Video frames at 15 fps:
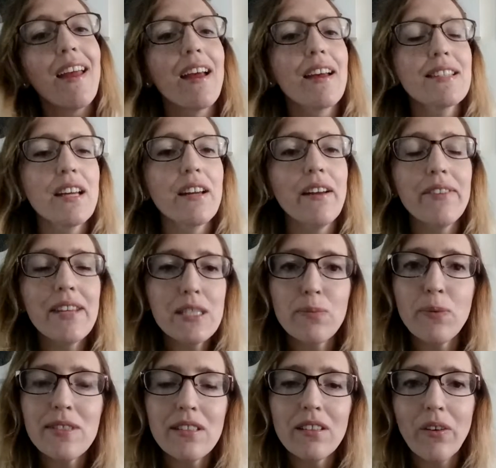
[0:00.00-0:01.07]
So this
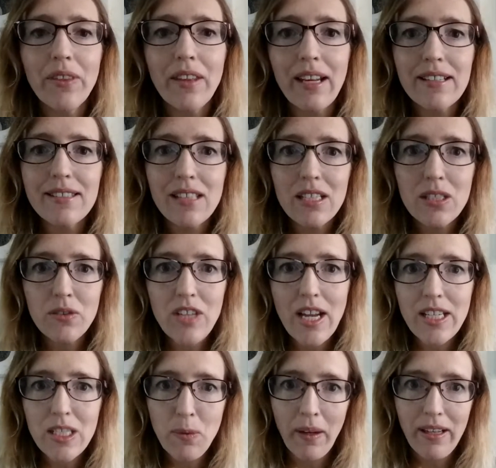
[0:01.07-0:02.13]
wasn't on the list that
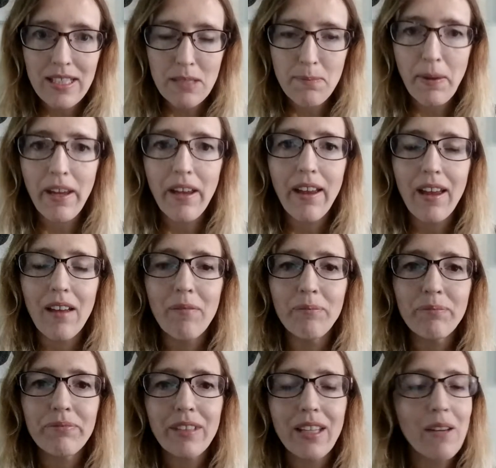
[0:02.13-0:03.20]
Jen tweeted, but
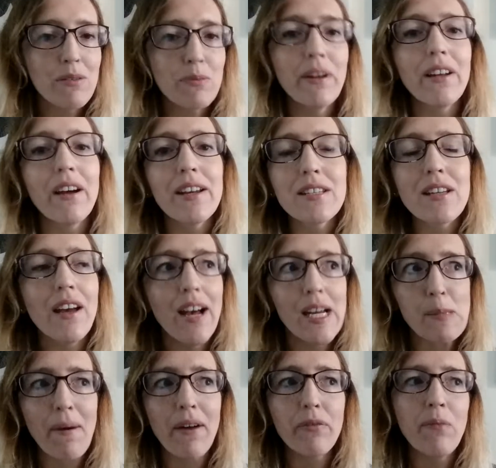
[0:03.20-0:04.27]
it was one I'd heard
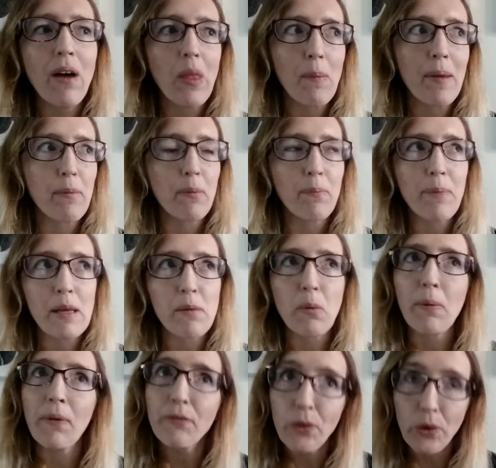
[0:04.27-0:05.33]
about from other people
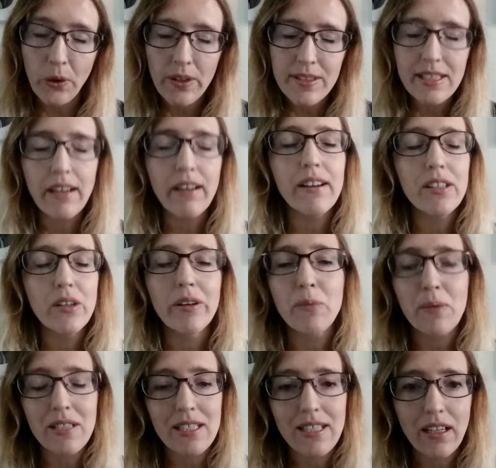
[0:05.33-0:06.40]
before, so I knew I'd
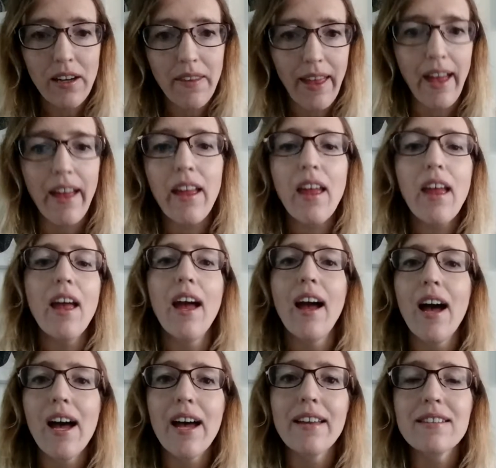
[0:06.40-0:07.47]
wanted to go there.
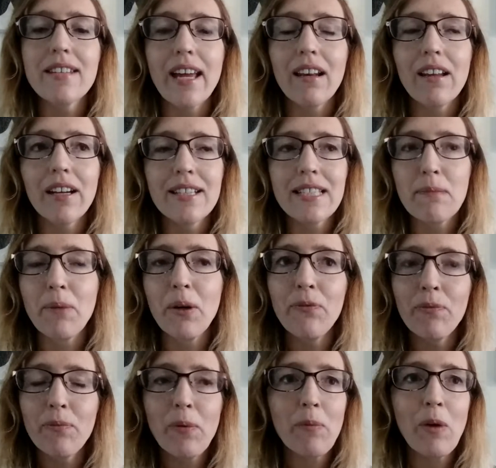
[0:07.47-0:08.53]
And yeah, like I said,
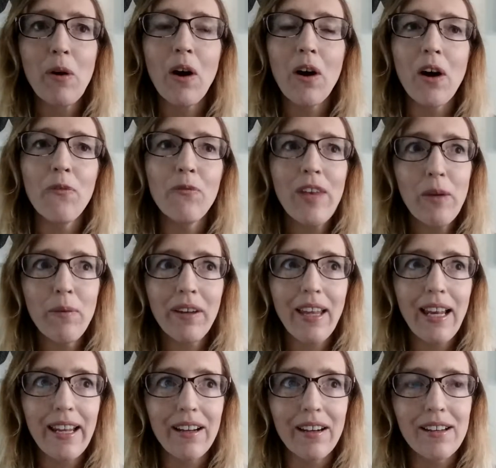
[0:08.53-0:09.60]
our feet were
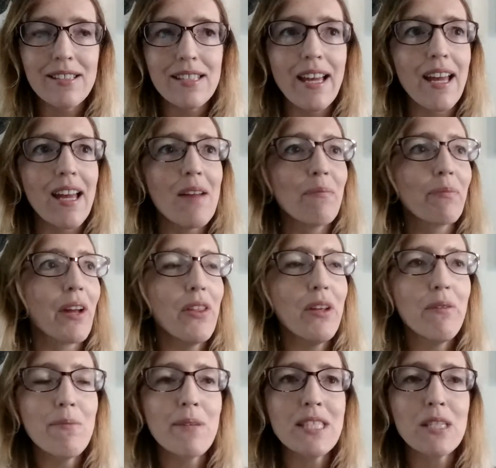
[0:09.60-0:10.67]
killing us. I think
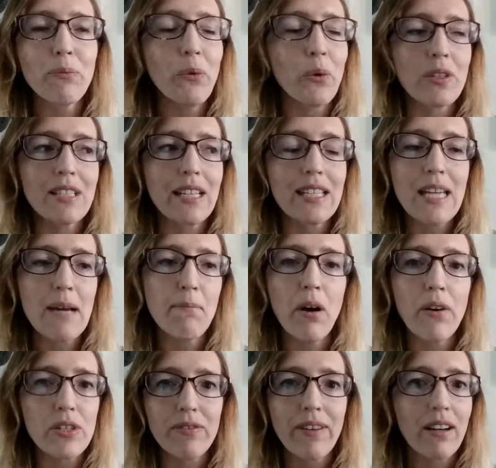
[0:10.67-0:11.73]
we must have walked nearly 10
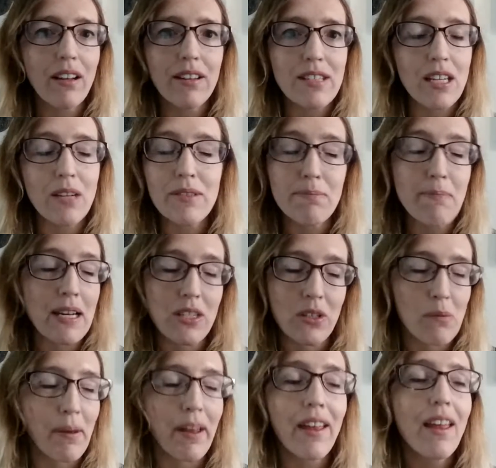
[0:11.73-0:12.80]
miles around London. It was mental,
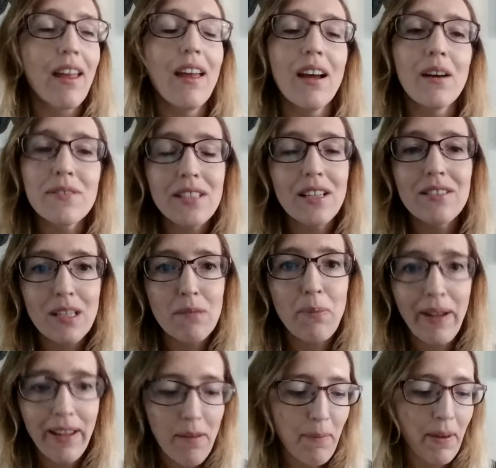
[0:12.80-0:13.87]
but it was so
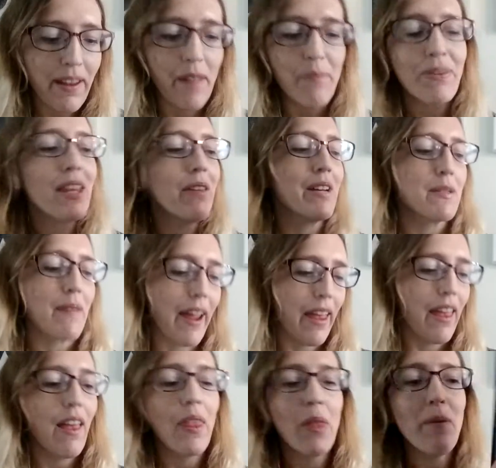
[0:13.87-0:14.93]
brilliant. But yeah, either way,
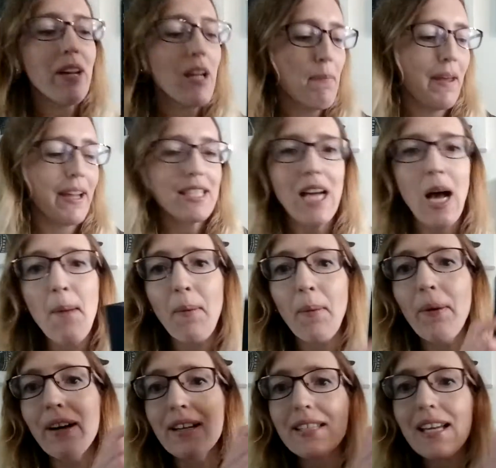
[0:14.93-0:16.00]
the one I picked up
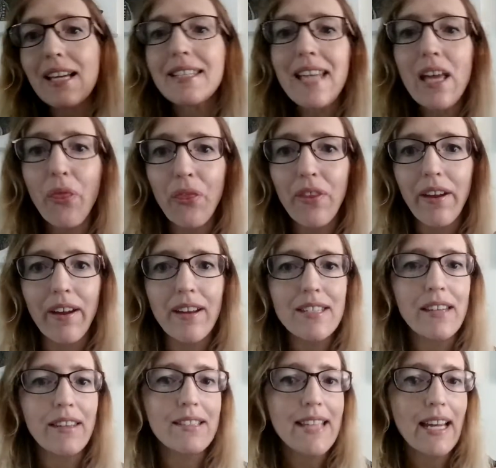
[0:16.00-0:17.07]
was A Death Note,
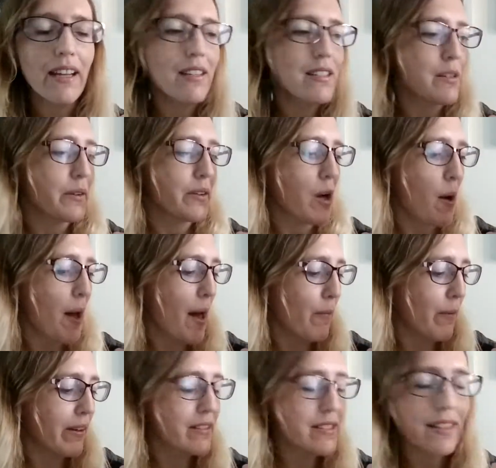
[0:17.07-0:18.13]
the second
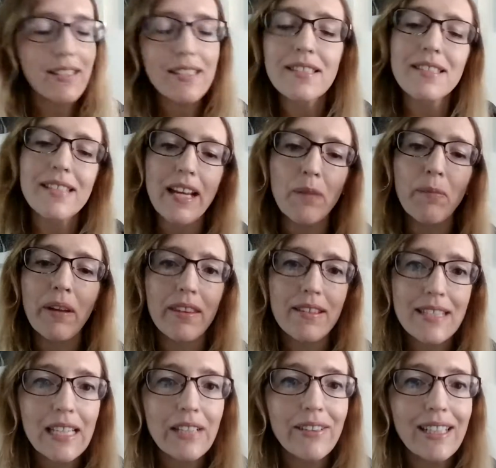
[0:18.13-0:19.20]
one. So this is the second one in the
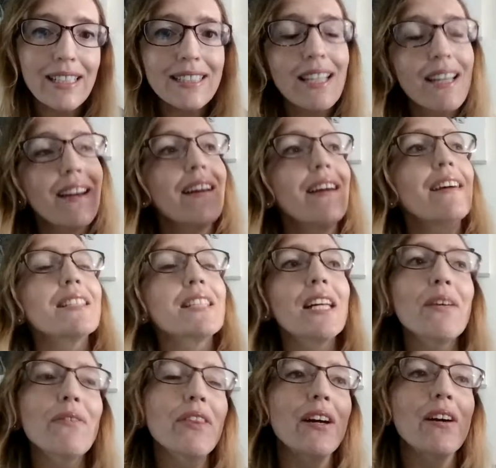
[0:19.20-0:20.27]
series. So
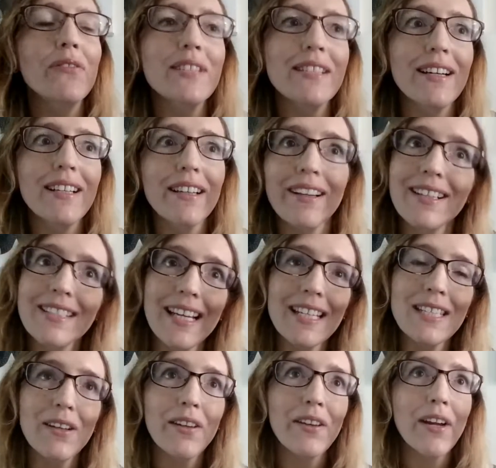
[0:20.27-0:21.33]
even though, like I said
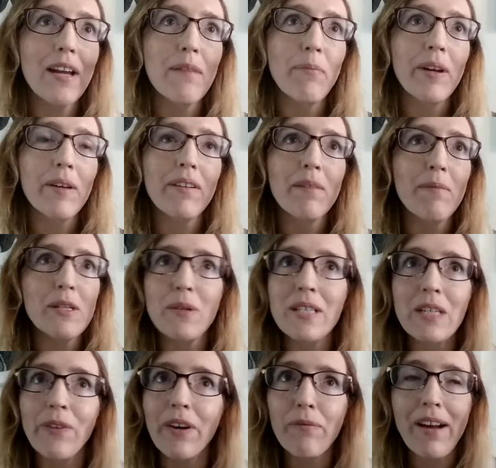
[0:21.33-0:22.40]
in my
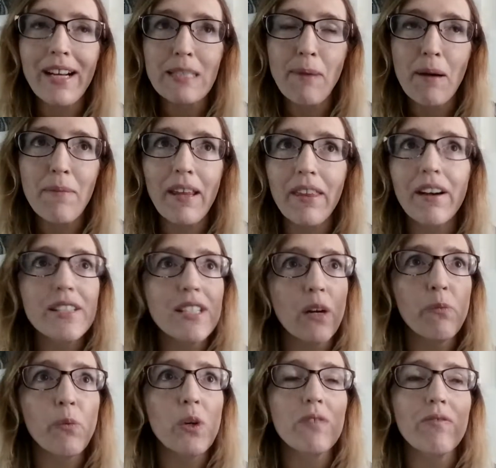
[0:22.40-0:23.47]
25 facts about me, that I
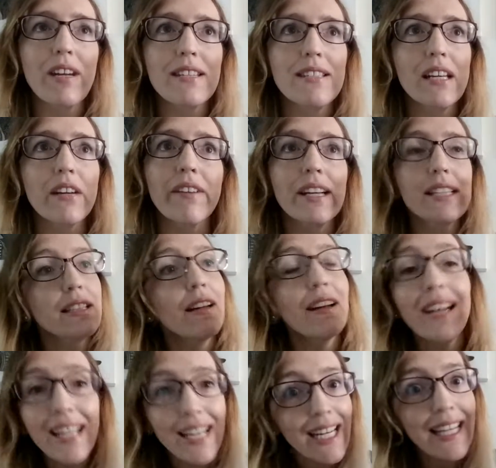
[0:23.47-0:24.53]
don't read series,
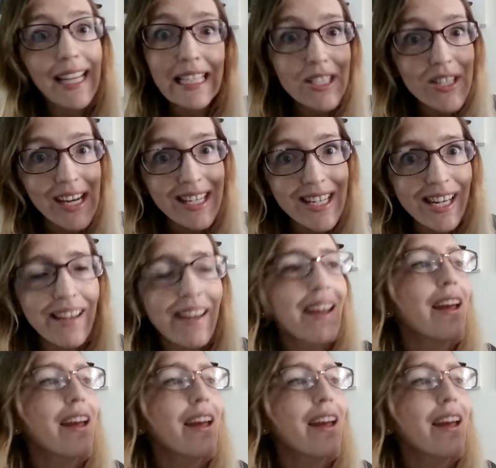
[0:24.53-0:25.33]
clearly that's changing.